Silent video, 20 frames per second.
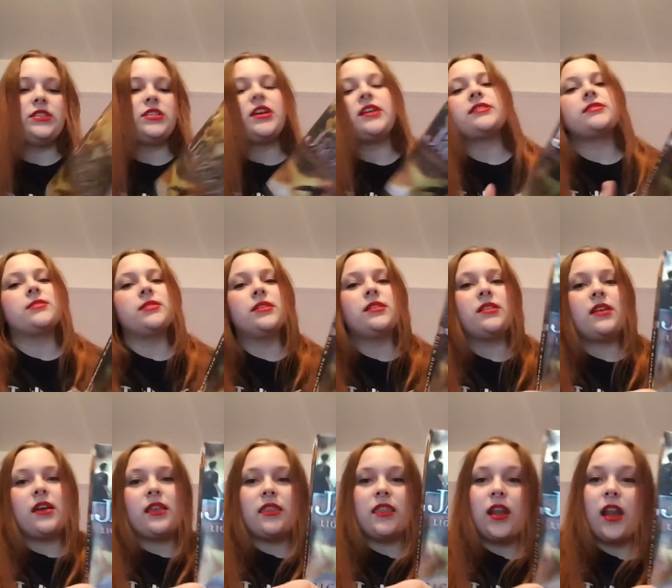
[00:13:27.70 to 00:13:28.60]
Jackson
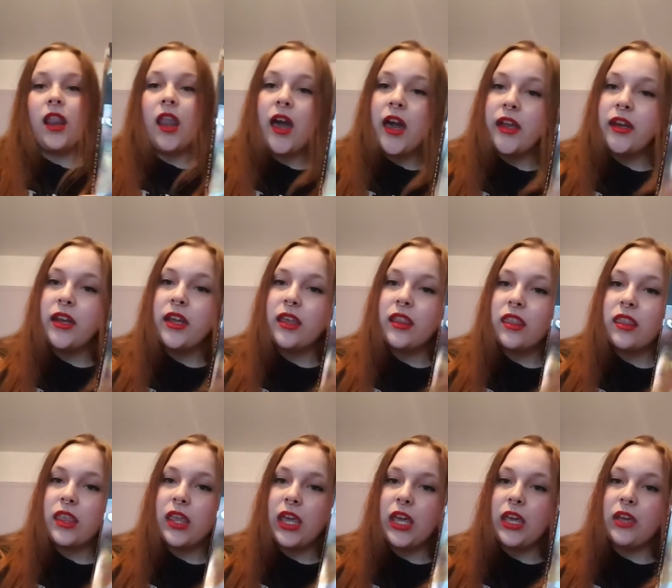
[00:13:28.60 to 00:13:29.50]
and the Lightning
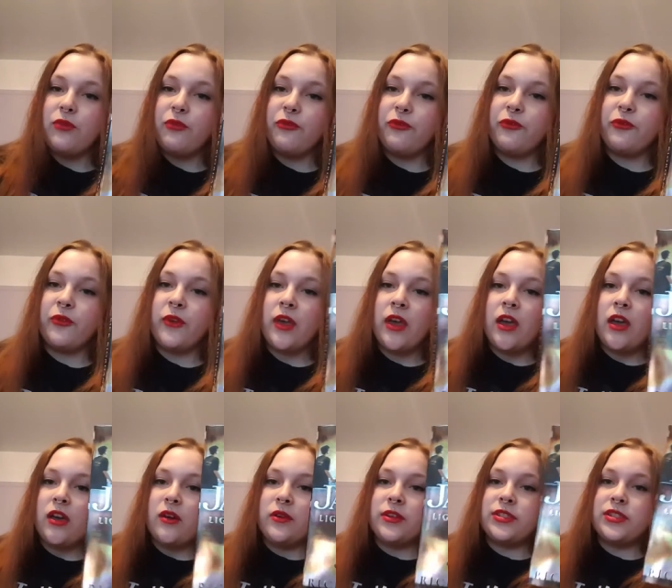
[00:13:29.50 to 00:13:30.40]
Thief,
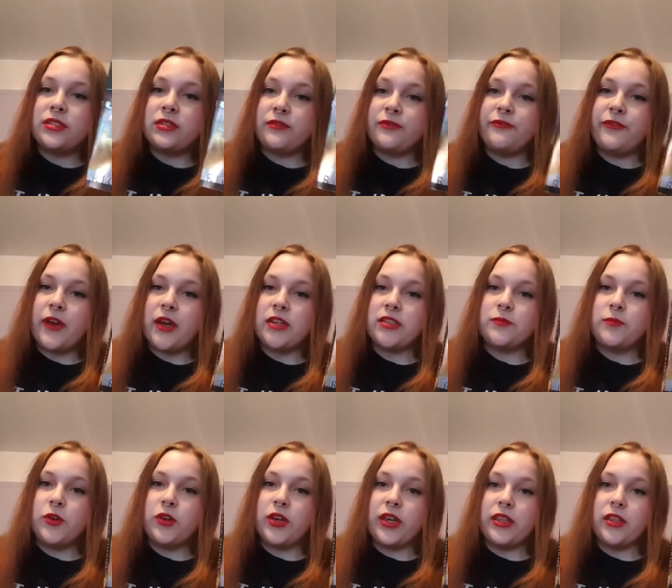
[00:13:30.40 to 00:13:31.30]
which is the first
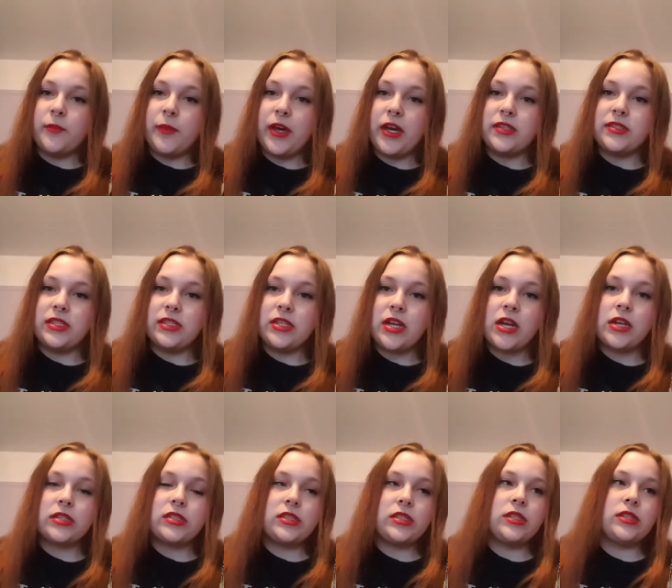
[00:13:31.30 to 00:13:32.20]
book in the Percy
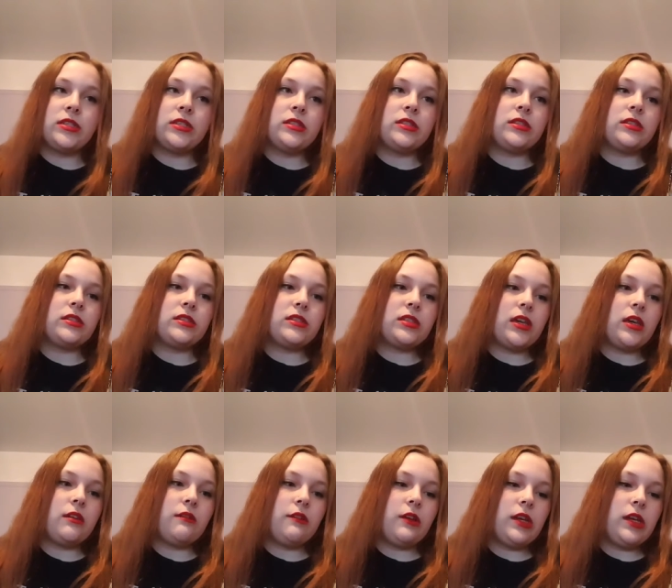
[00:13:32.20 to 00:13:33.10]
Jackson
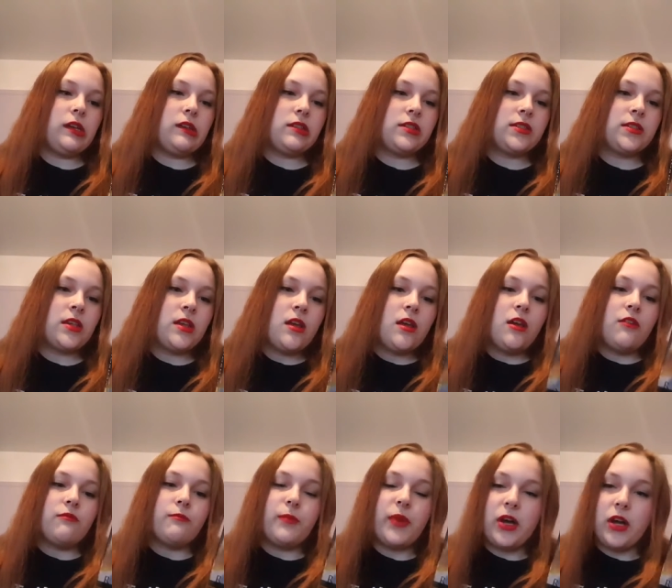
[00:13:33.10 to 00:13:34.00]
series
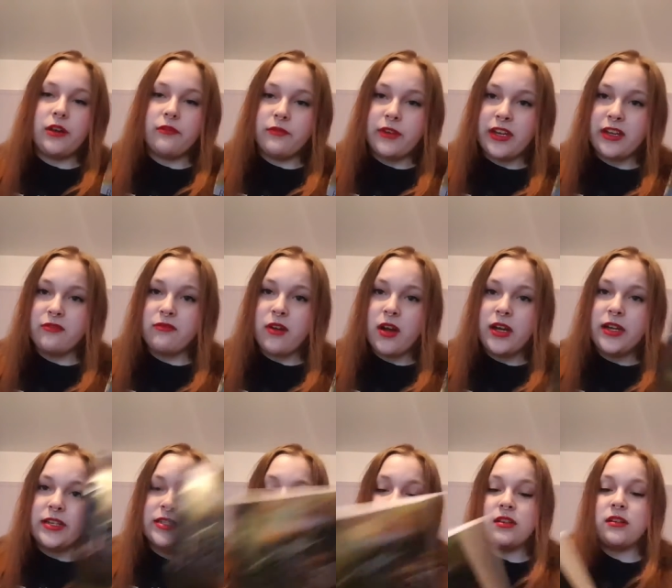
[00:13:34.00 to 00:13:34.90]
by Rick
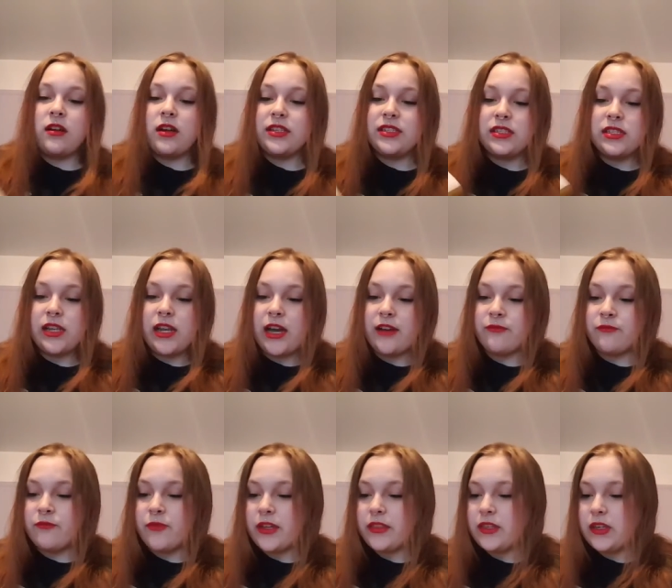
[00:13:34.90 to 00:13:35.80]
Riordan. I still
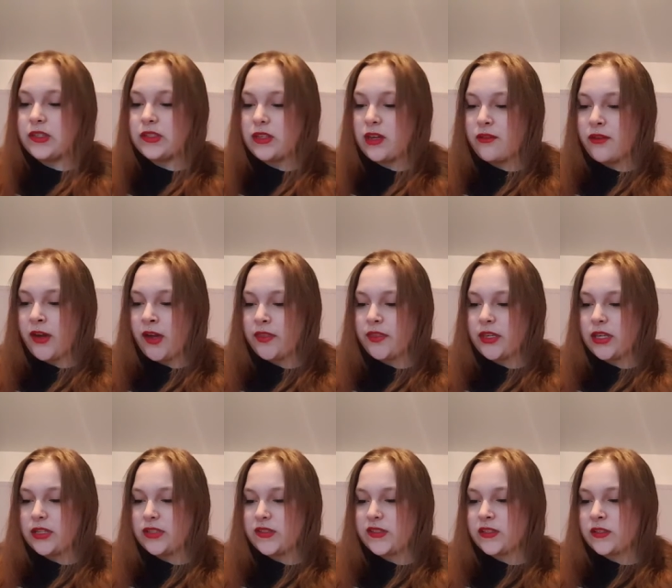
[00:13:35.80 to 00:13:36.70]
haven't read this. I've had
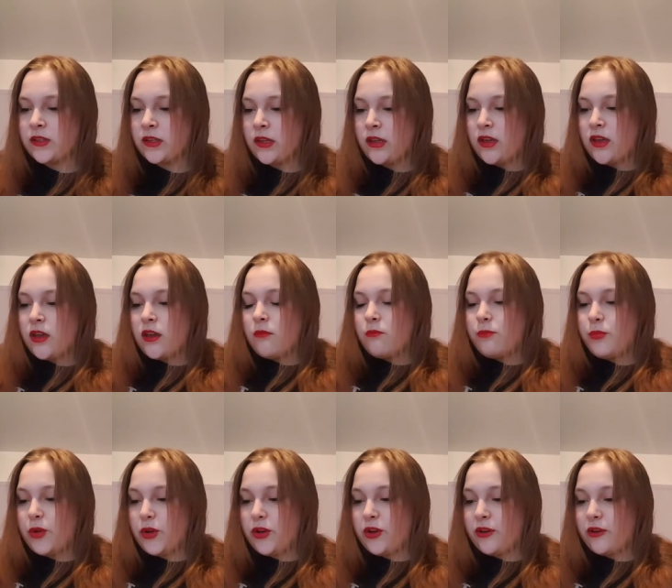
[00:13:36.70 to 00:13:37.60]
this
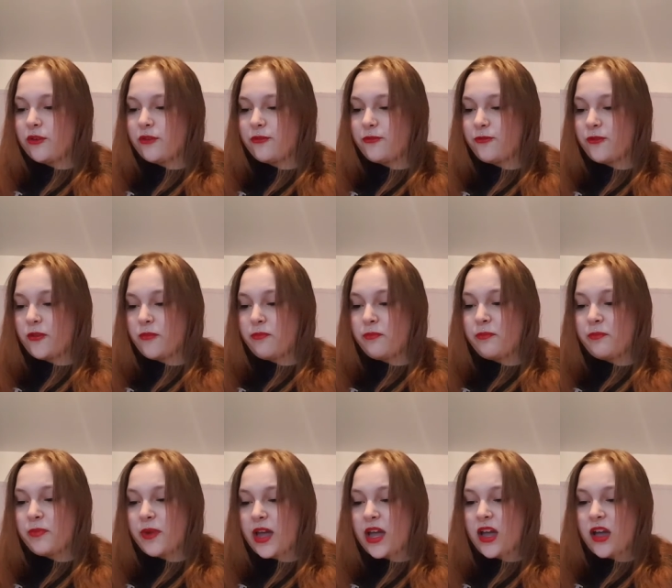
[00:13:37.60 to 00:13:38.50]
book for
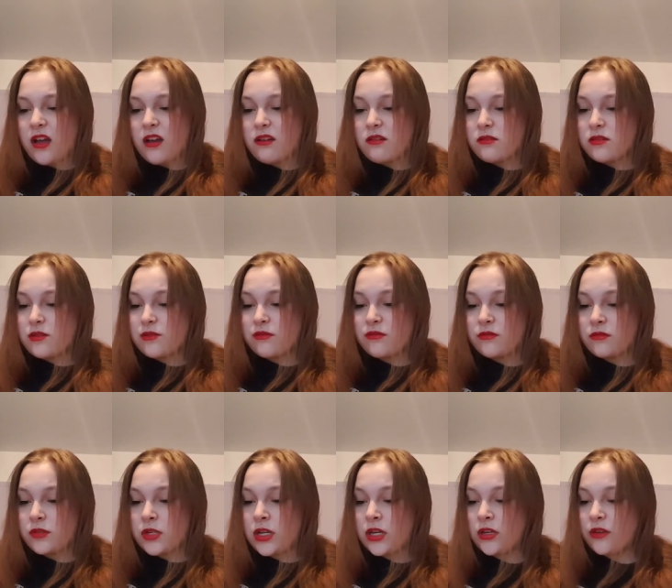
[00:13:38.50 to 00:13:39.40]

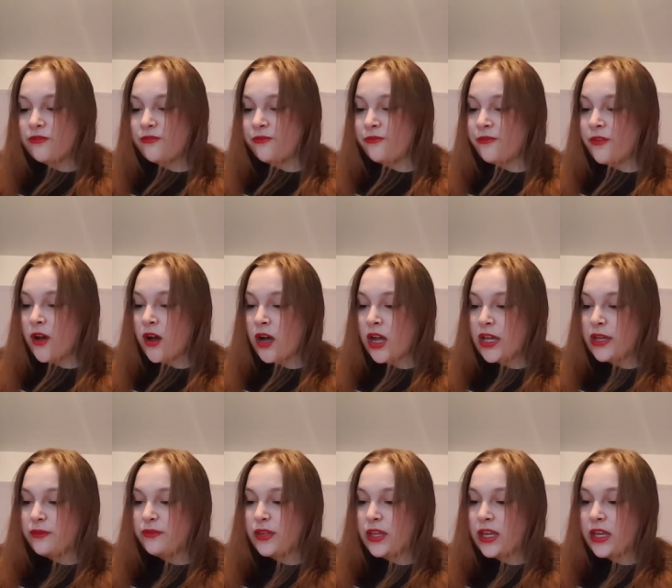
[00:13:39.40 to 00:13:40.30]
about
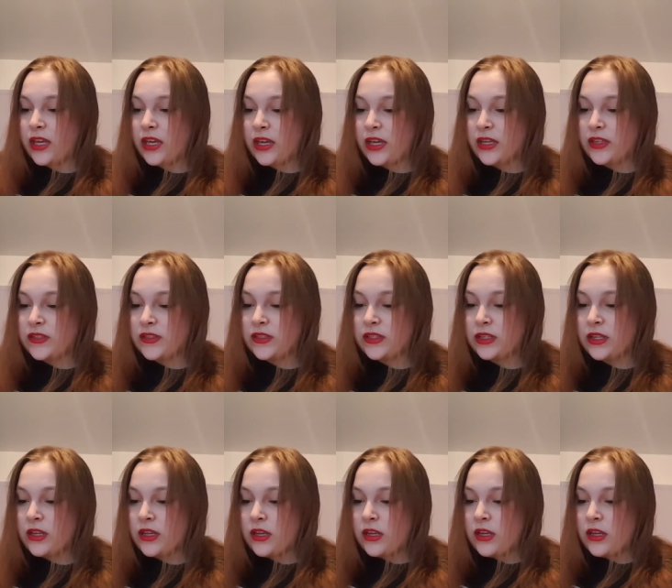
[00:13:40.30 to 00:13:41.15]
5 years